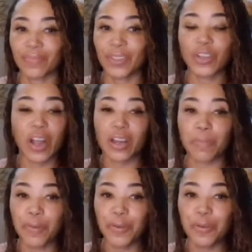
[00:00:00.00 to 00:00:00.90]
You're not going to
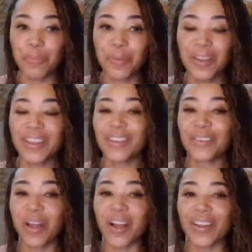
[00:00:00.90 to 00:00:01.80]
poop. You're
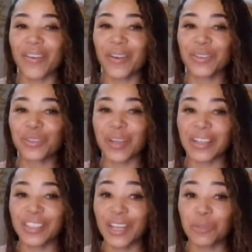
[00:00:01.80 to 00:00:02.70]
not going to
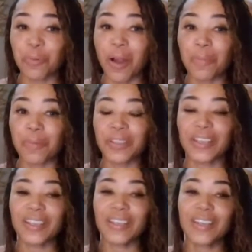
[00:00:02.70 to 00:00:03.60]
digest
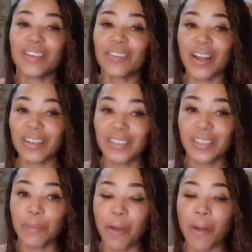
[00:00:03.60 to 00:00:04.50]
properly. You're not going to
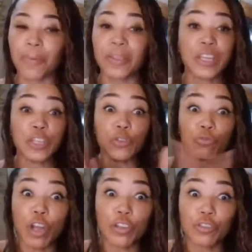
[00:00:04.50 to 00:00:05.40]
sleep properly. You
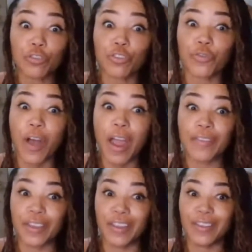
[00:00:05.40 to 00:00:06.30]
just are
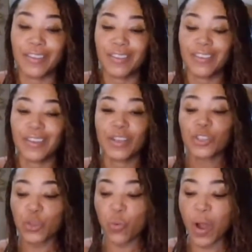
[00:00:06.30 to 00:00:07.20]
surviving.
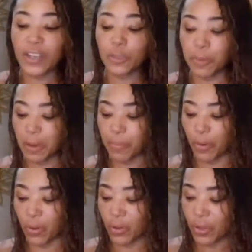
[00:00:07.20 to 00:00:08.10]
So watch
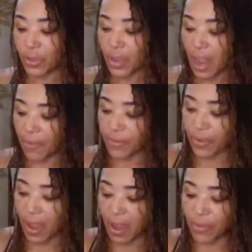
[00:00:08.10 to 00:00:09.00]
people have
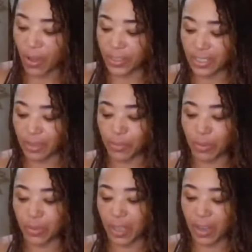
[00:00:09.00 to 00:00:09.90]
all these
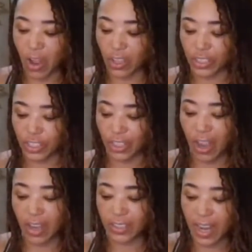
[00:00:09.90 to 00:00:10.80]
symptoms, the collagen
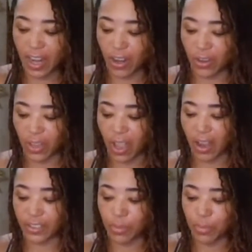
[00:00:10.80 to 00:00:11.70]
loss, the hair
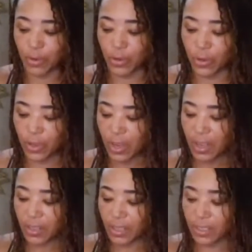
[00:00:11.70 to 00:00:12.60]
loss, the mood,
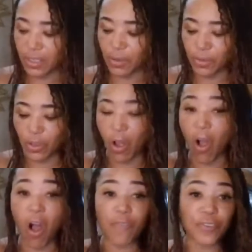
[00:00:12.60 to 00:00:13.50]
the
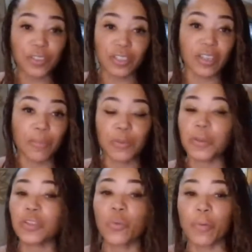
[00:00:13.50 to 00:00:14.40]
awful sleep,
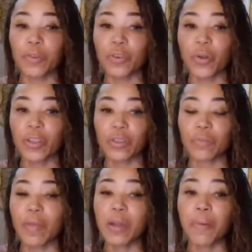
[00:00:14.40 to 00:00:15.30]
especially women who are going
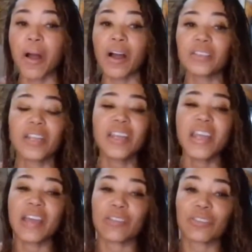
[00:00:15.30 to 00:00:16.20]
through menopause,
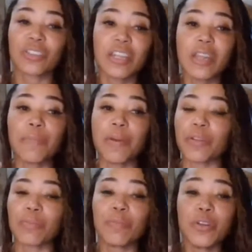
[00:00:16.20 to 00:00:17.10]
and their sleep and
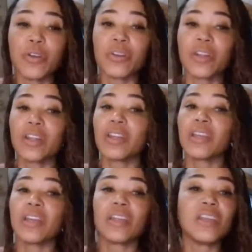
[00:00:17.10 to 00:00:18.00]
their mood.
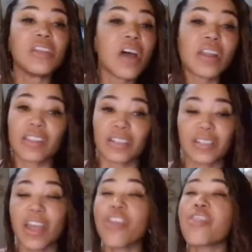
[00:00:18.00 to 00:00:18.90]
None of this.
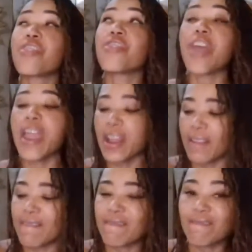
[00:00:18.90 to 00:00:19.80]
Thank you.